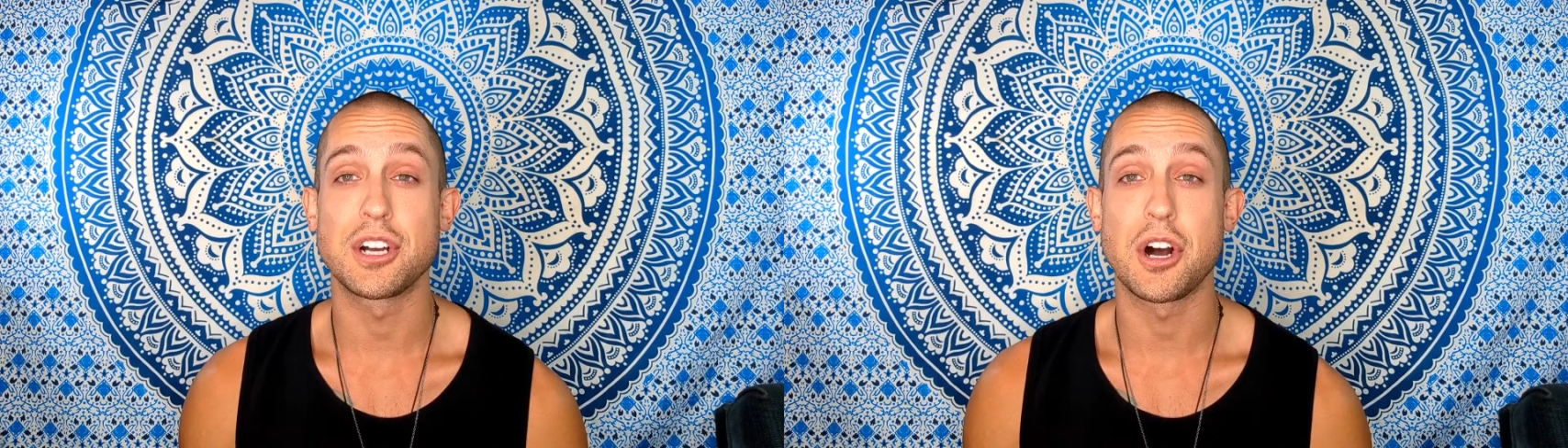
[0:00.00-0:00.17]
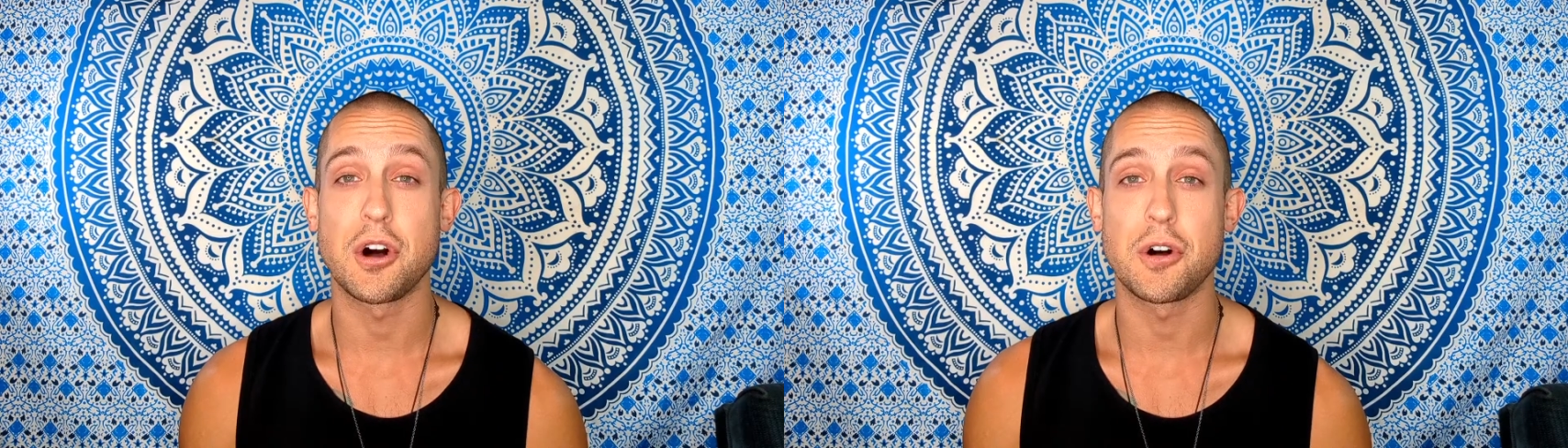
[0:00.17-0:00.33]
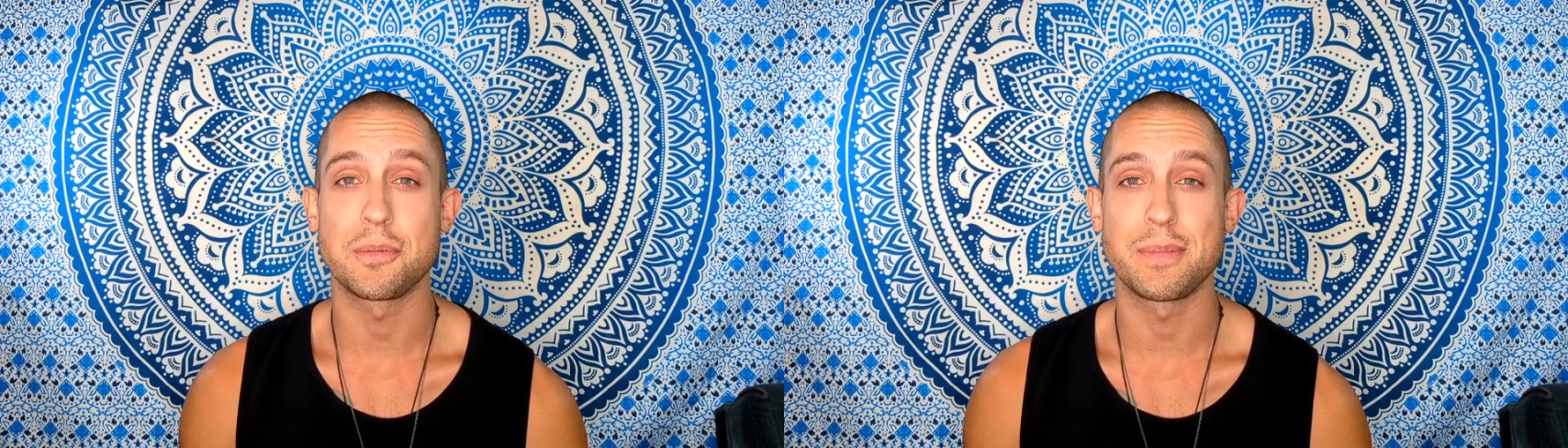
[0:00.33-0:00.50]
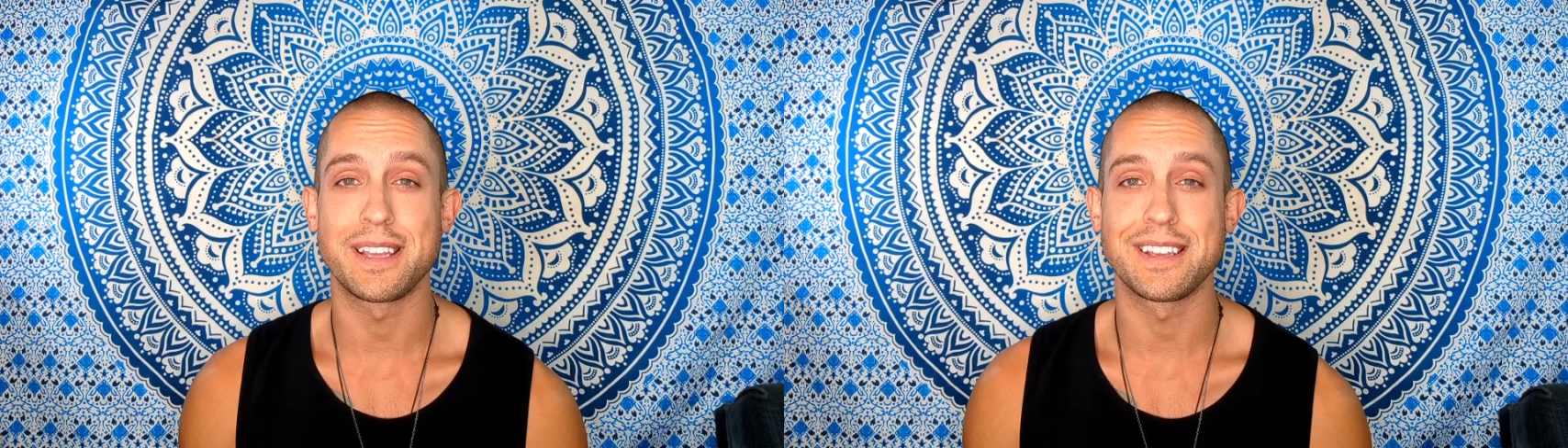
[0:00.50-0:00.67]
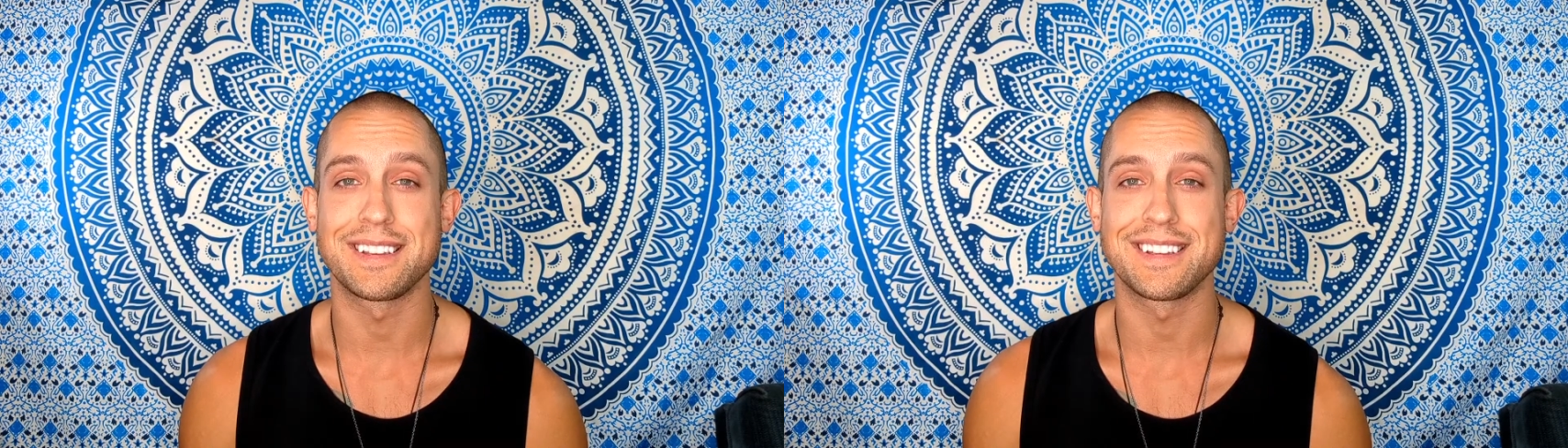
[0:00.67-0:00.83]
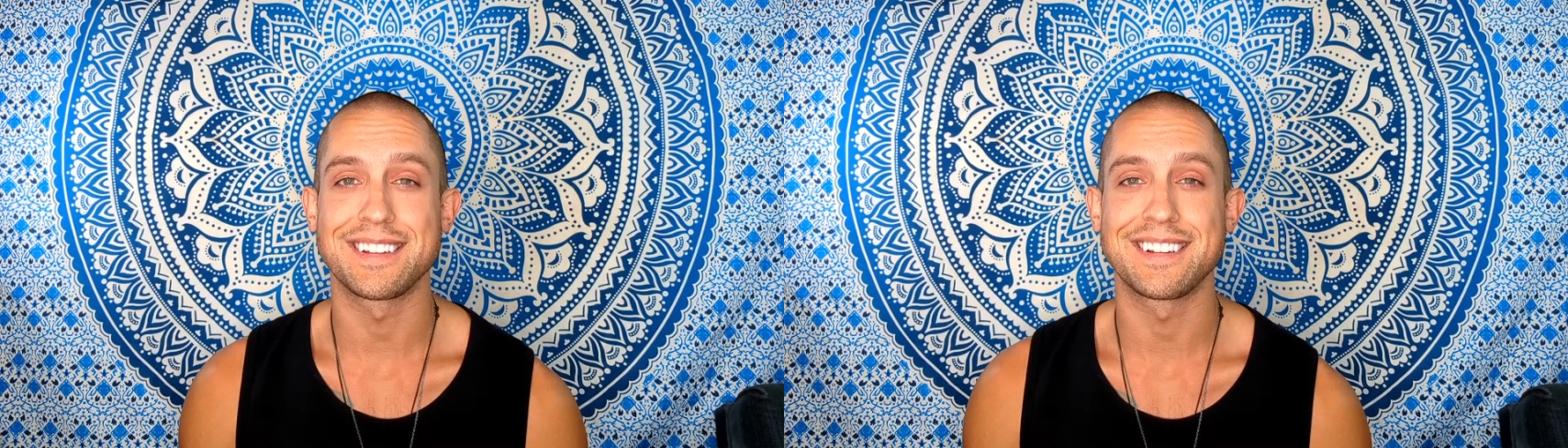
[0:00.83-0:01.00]
calm
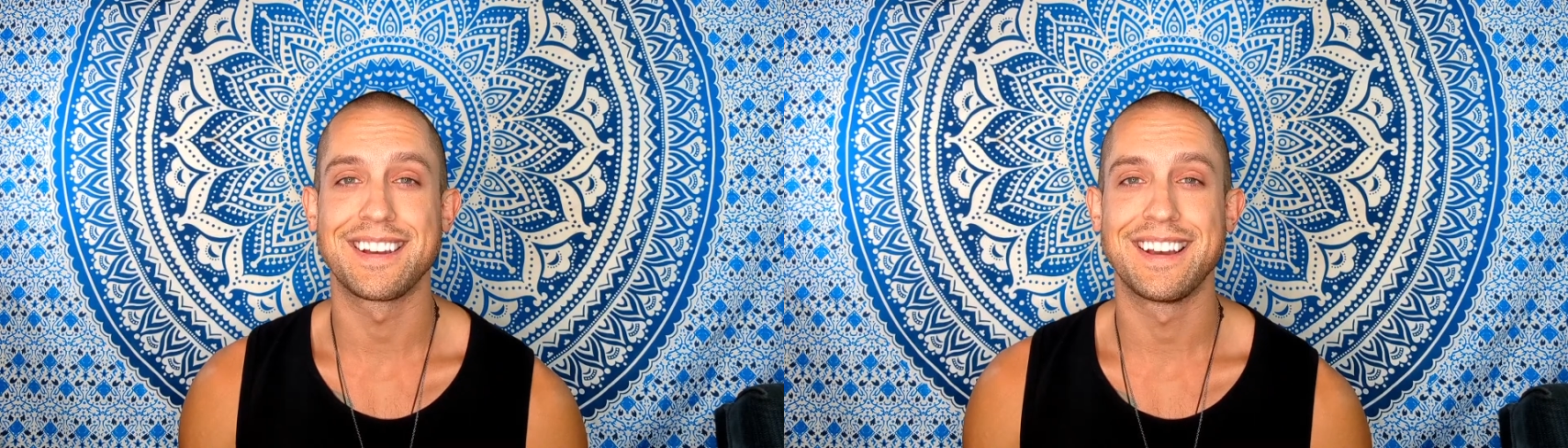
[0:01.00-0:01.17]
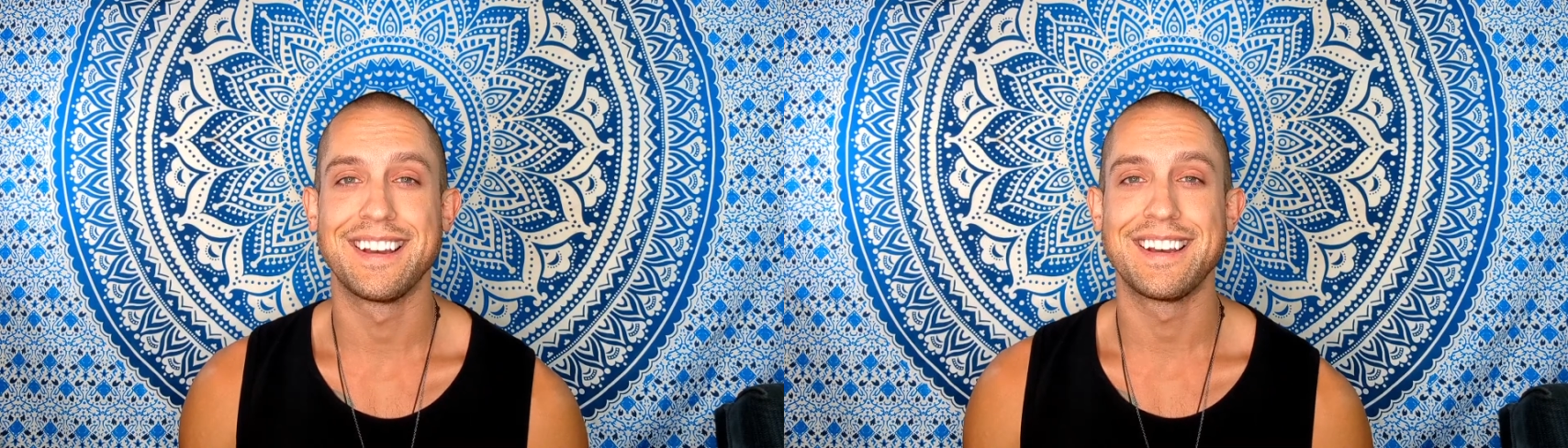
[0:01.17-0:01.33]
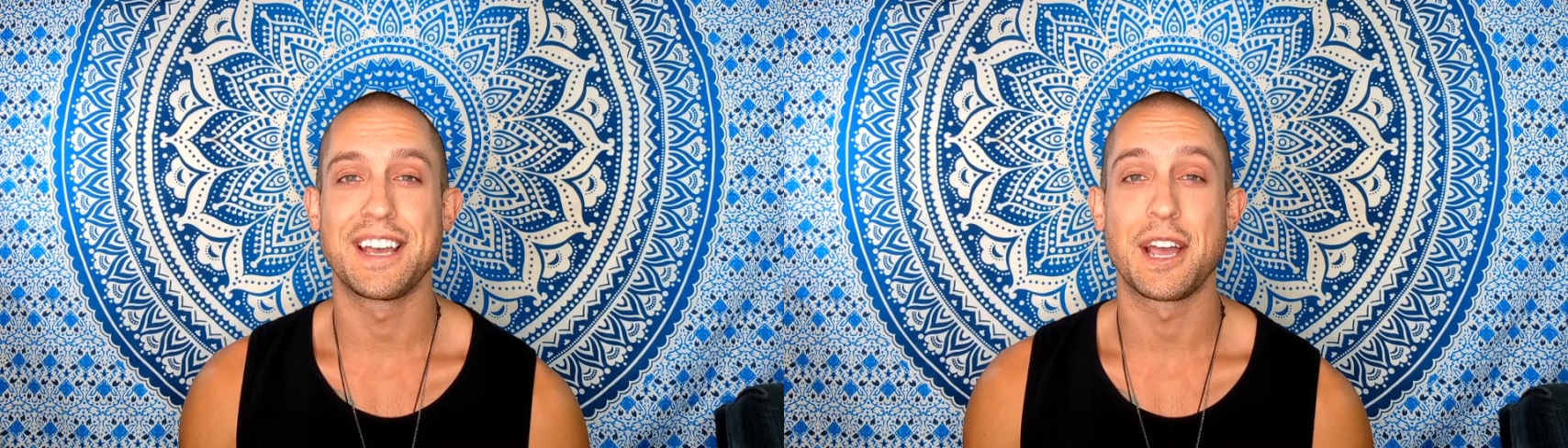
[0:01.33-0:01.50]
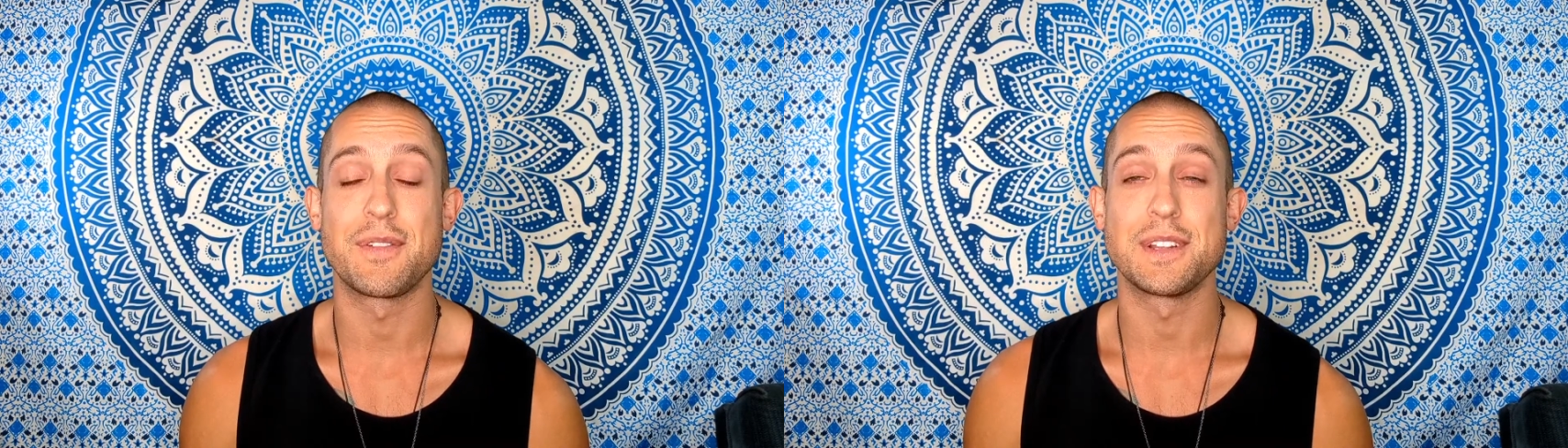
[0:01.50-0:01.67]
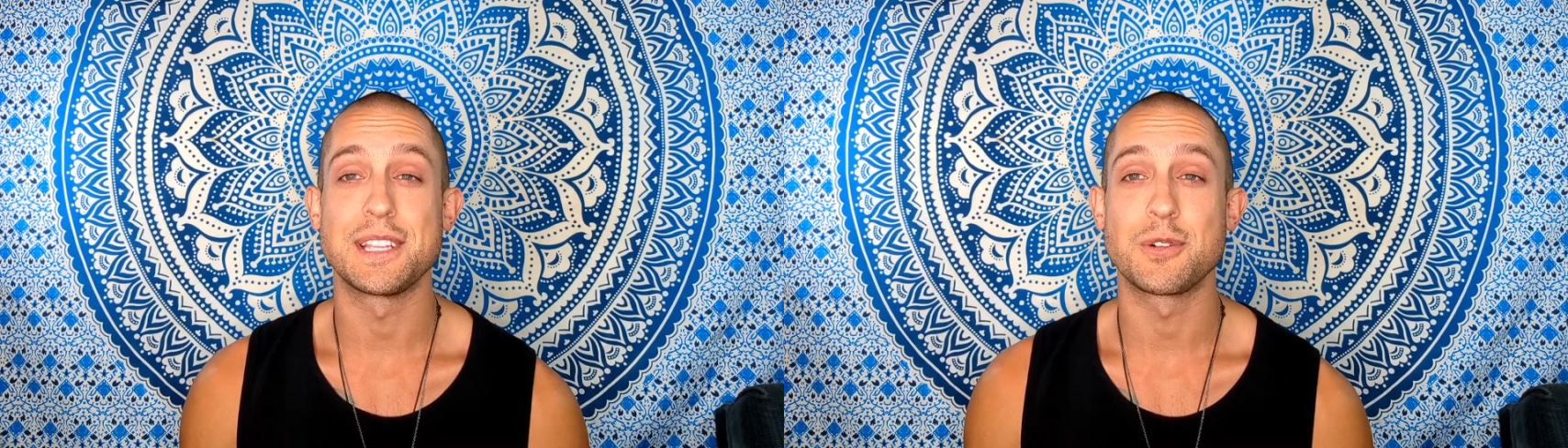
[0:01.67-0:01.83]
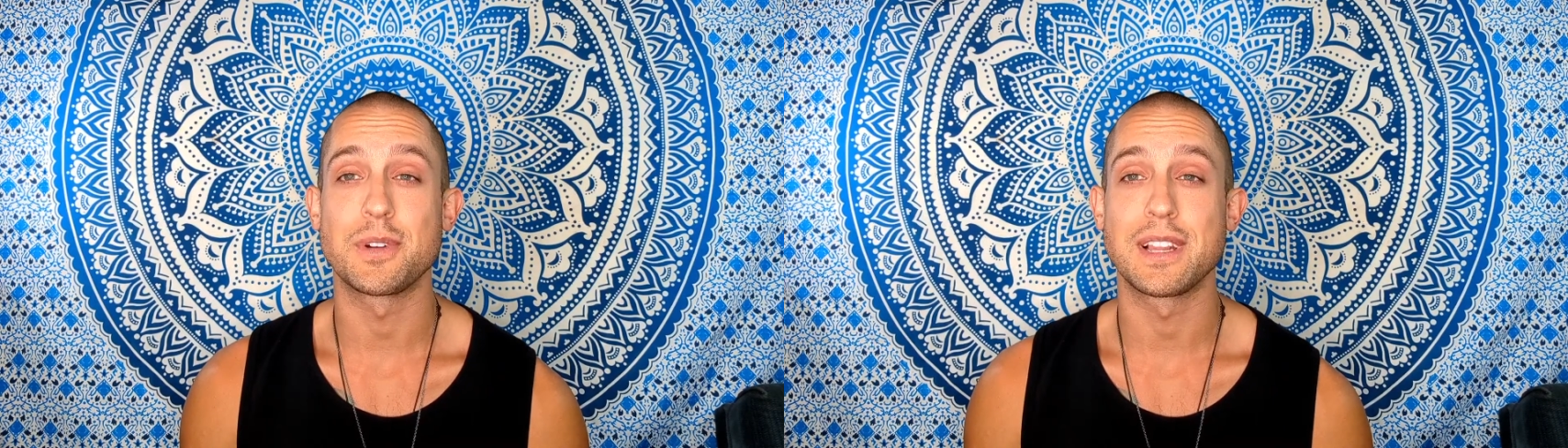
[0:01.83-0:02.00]
everything